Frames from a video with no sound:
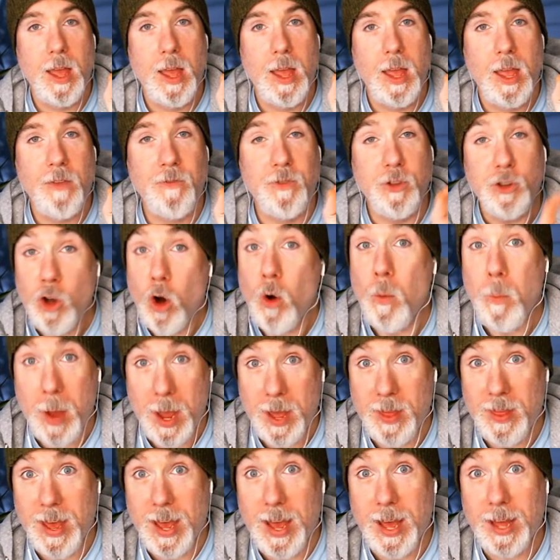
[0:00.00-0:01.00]
If you don't
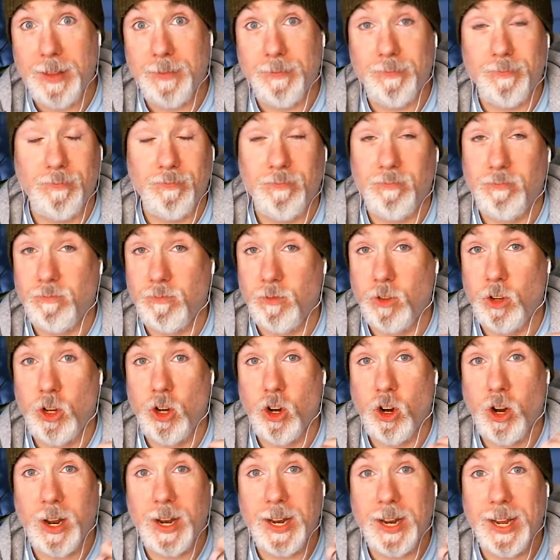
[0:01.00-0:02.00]
pay that,
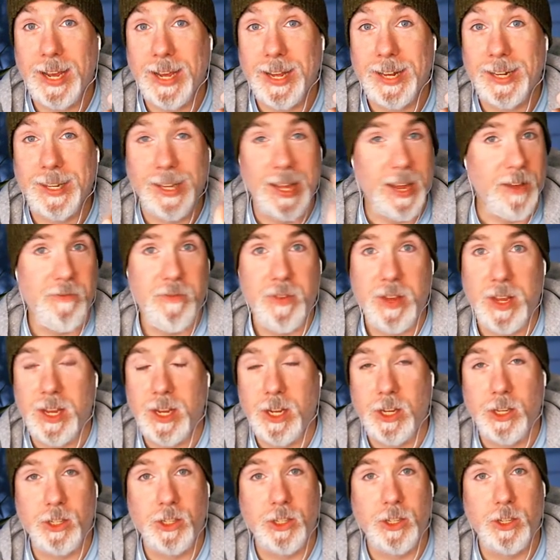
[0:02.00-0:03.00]
you're going to get late
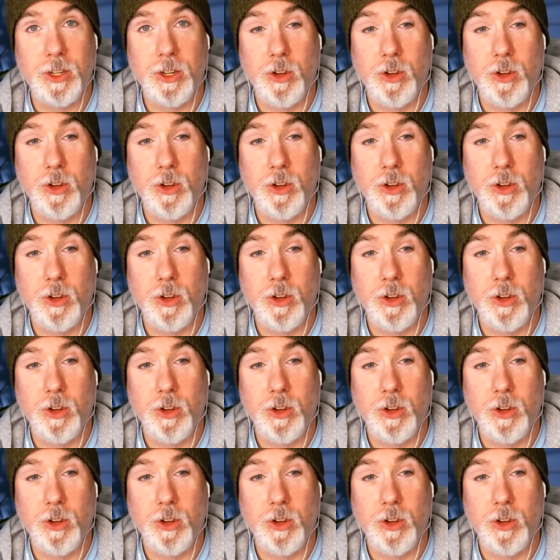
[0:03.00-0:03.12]
fees,